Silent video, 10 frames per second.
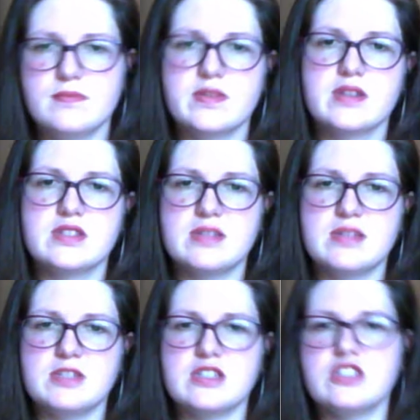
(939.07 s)
I'm just going
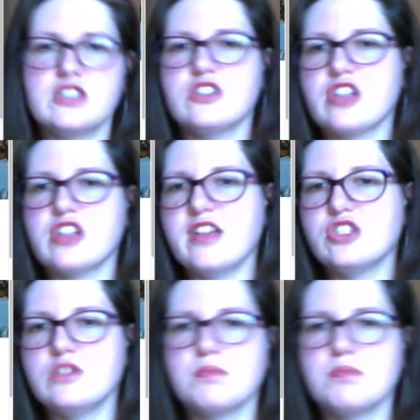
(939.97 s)
to search college student
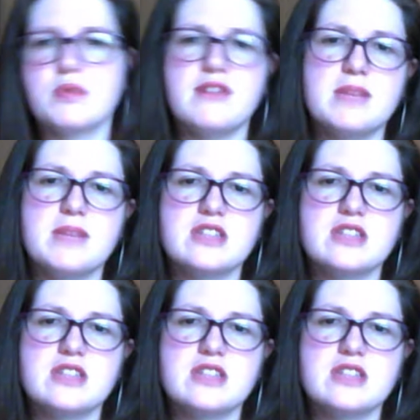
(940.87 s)
bereavement.